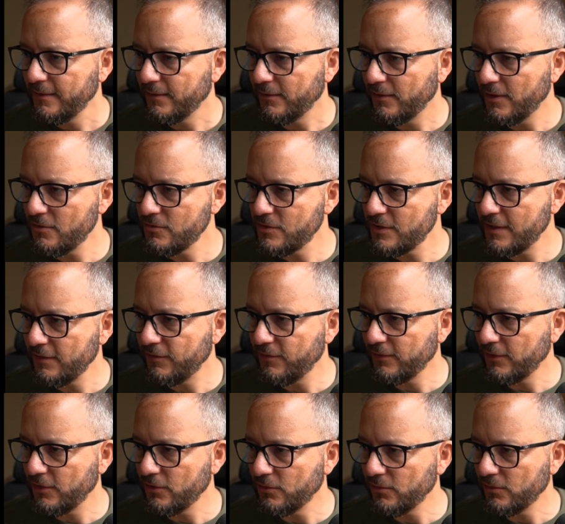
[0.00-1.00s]
loads of
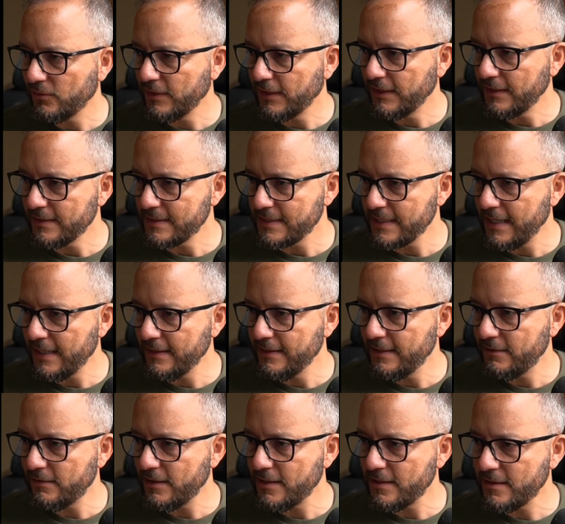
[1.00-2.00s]
different cool things. And
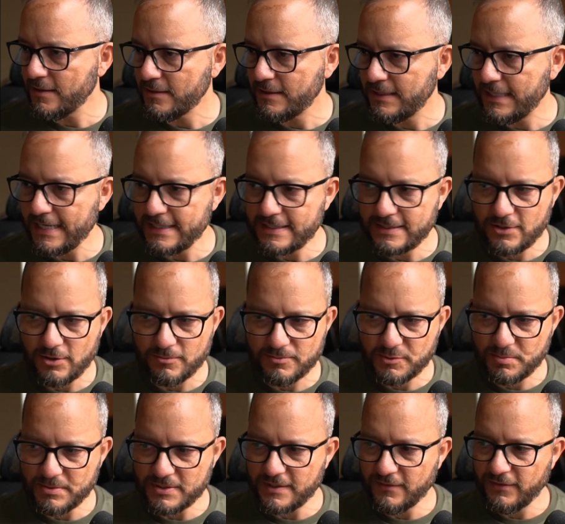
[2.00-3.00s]
there are desktop
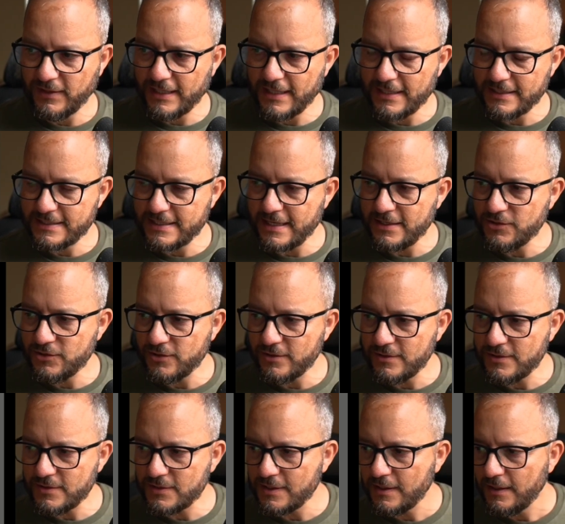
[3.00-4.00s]
specific
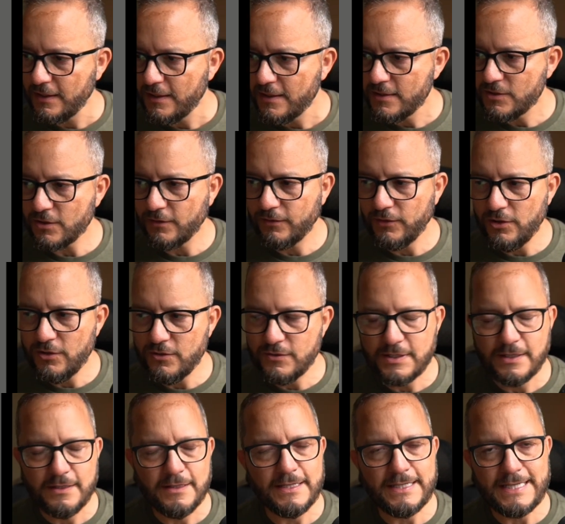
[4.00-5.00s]
extensions. So if you're
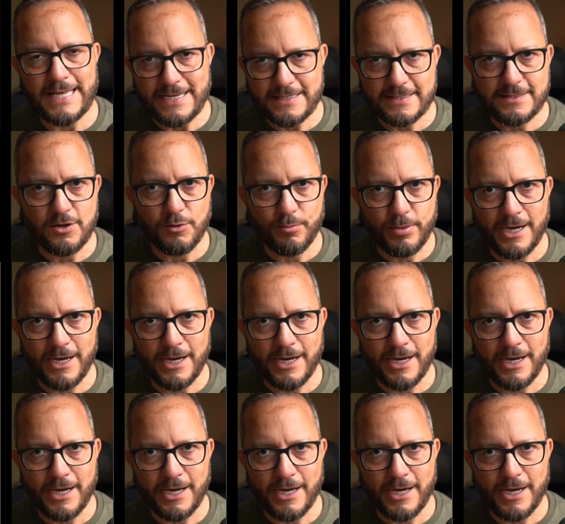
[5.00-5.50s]
using the desktop